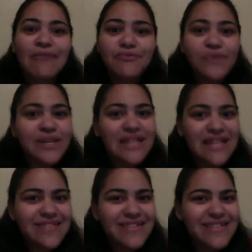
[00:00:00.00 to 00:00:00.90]
I
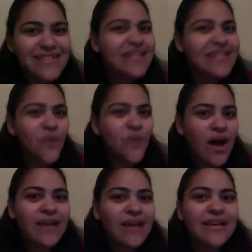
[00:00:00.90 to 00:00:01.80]
really didn't
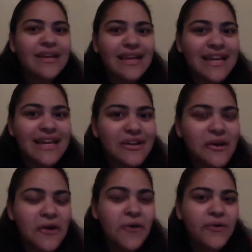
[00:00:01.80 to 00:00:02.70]
want
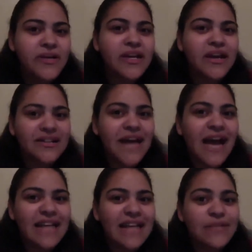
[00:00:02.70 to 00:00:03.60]
Inho to cut
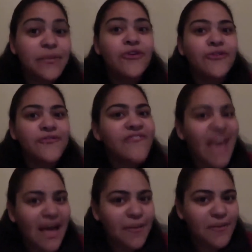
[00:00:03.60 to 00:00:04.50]
ties with her
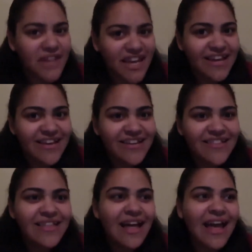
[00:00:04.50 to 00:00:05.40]
family.
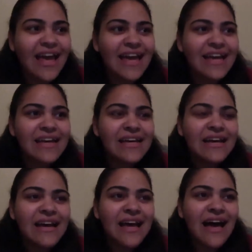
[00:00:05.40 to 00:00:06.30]
Like,
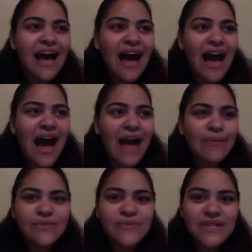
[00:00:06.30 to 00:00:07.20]
I
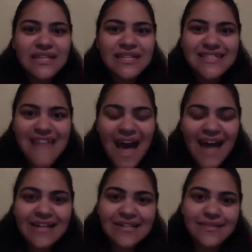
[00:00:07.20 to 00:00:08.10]
was really
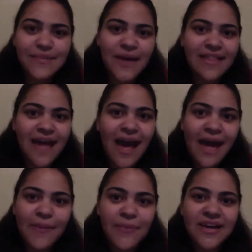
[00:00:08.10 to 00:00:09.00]
saddened by
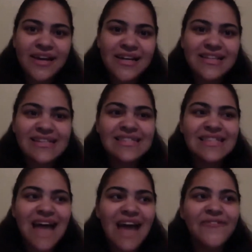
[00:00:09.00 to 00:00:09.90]
that
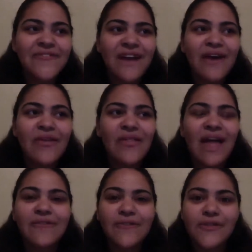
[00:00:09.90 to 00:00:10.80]
because I felt
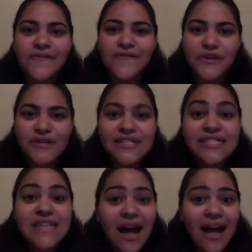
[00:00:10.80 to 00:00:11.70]
like for the
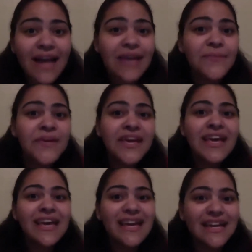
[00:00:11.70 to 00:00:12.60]
first time,
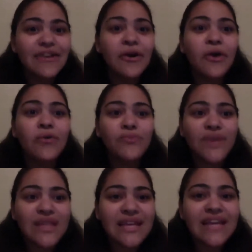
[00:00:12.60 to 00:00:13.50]
Inho
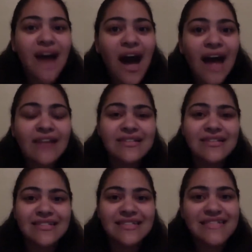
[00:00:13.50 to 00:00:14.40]
really got
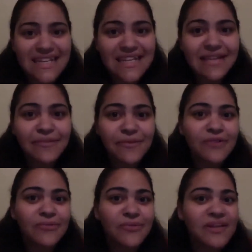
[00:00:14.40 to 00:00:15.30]
to see
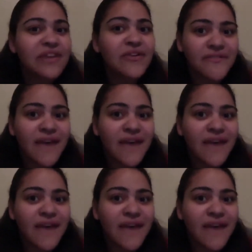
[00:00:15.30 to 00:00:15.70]
what a real